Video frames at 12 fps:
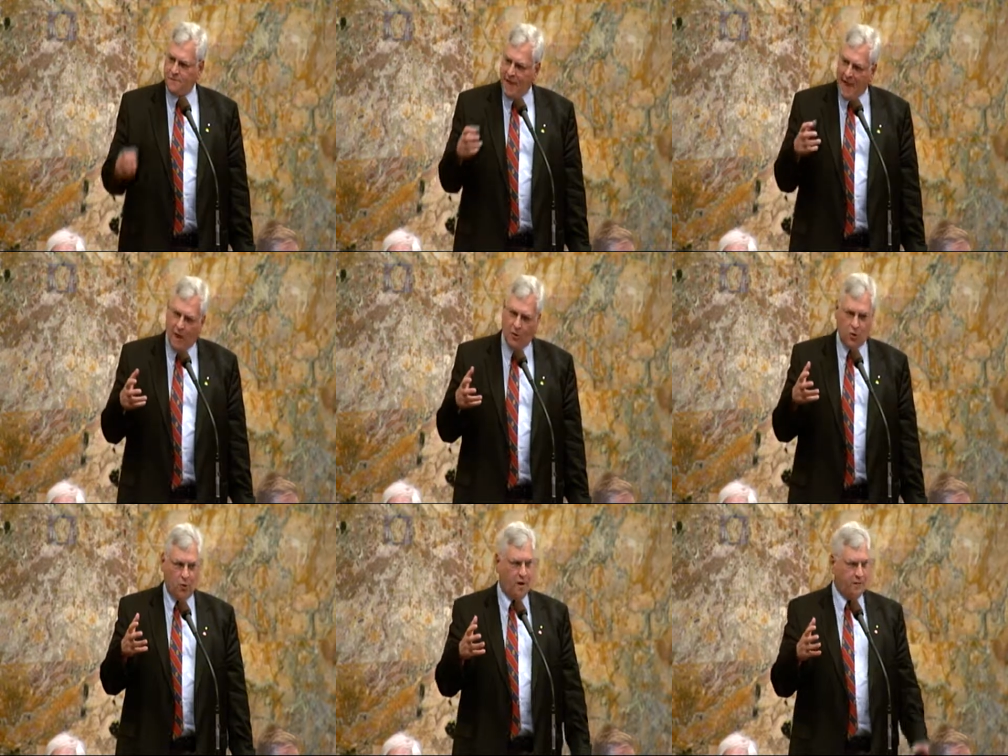
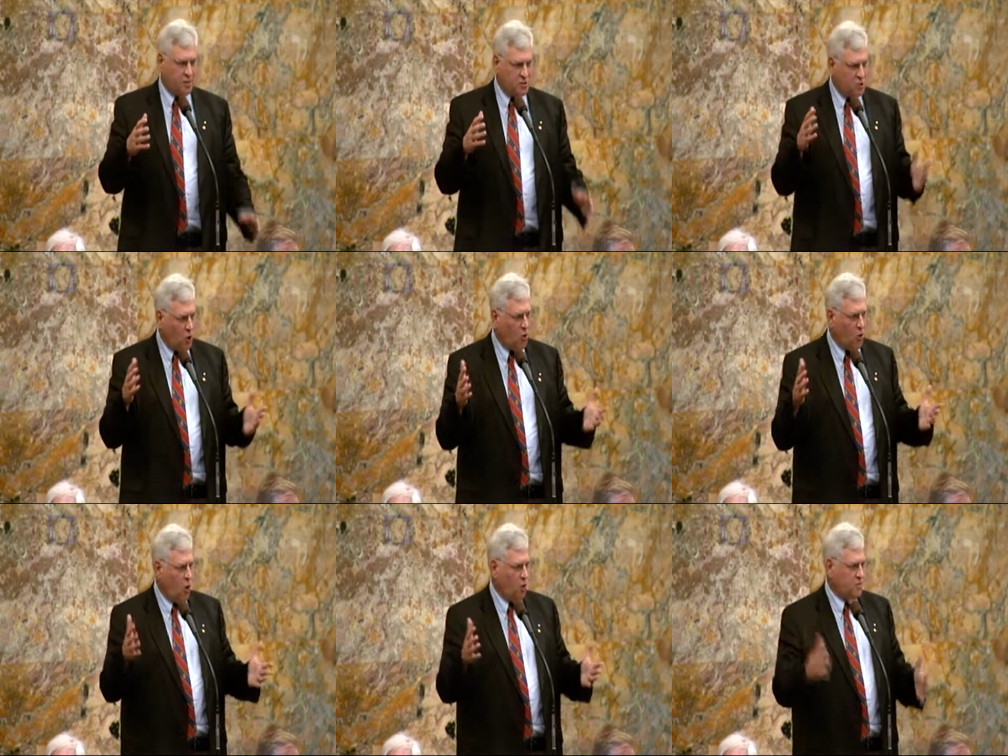value of the
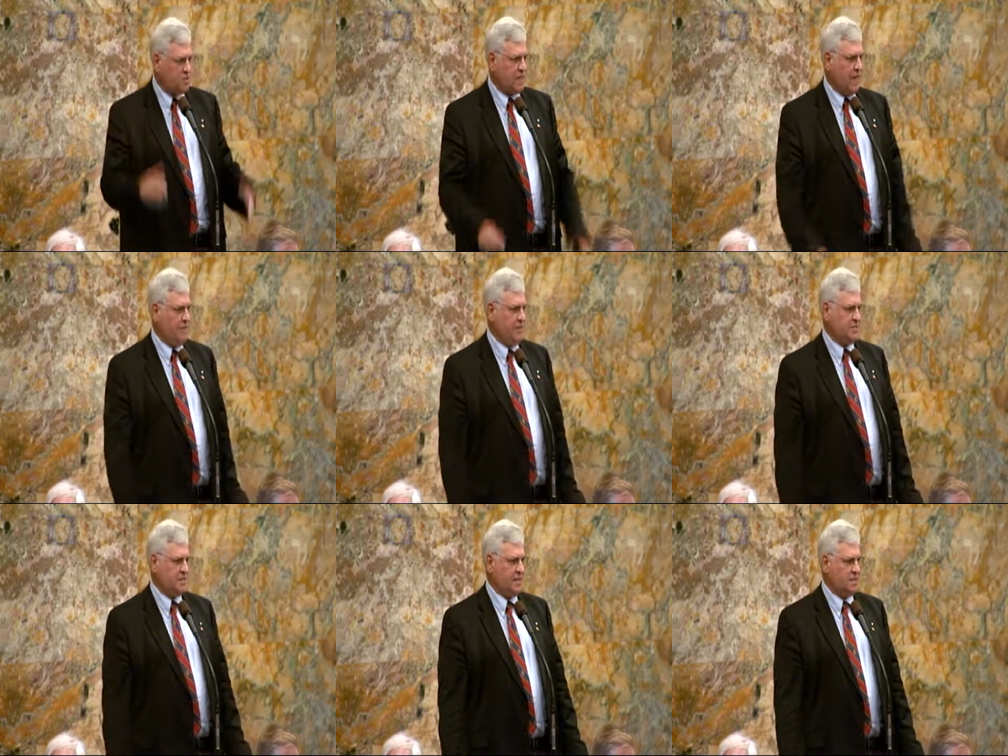so-called
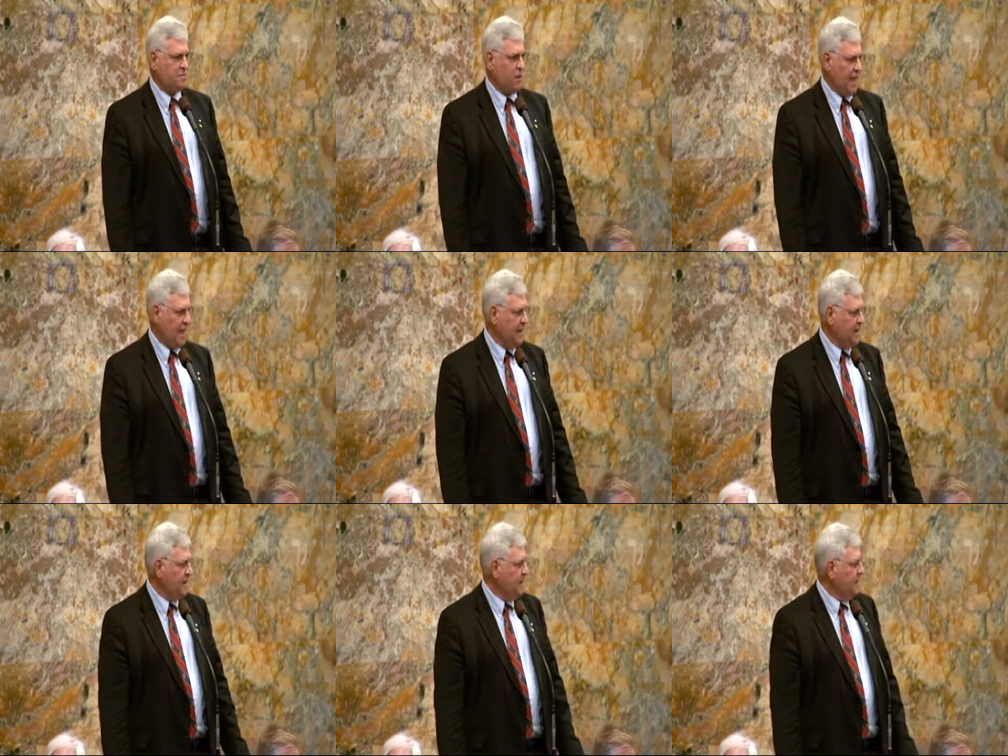savings of this
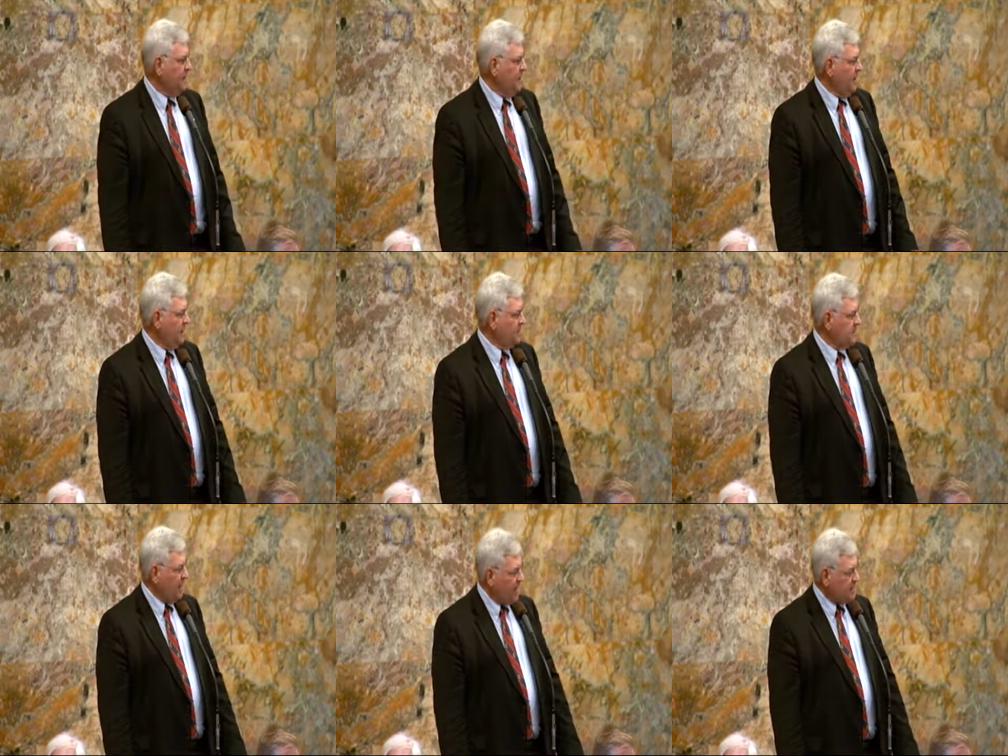plan
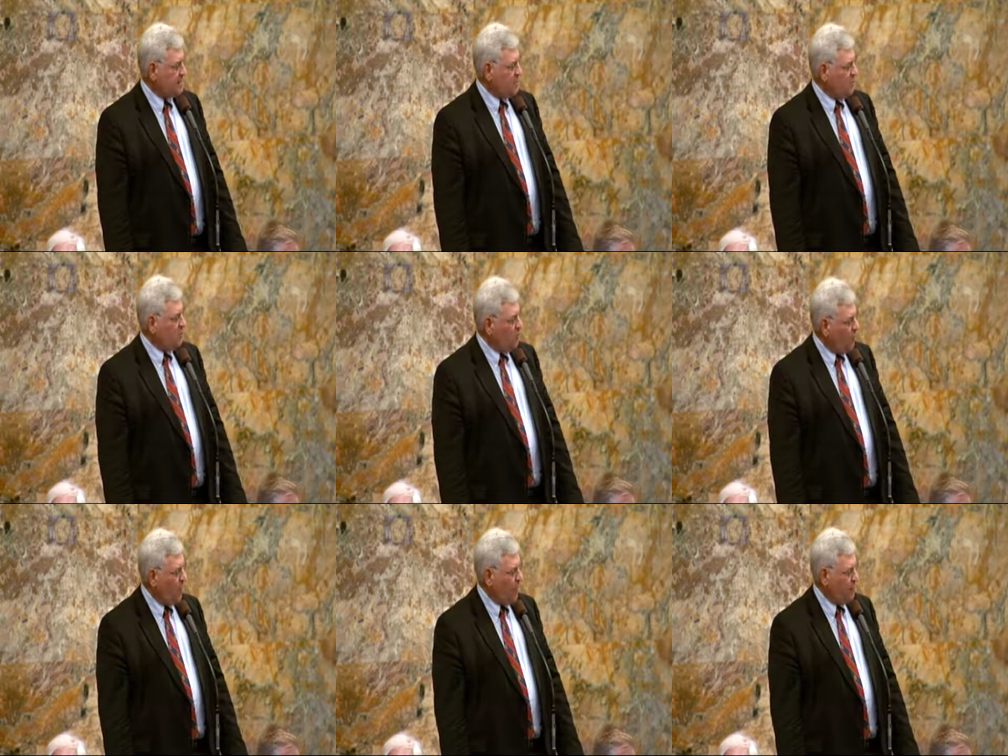is less than
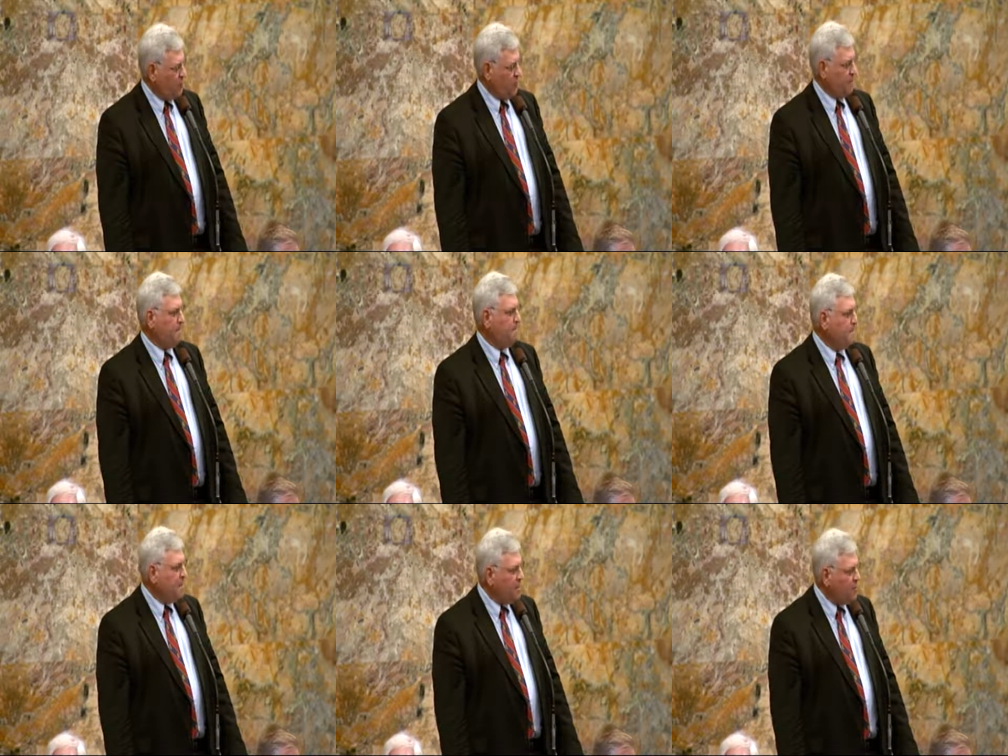$200
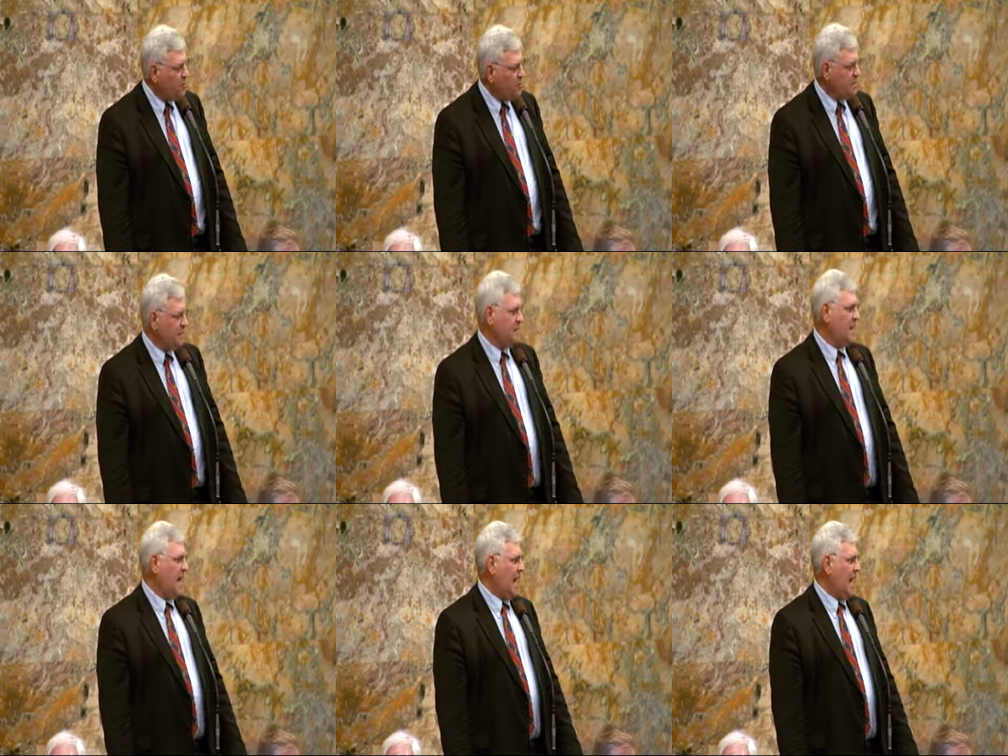million.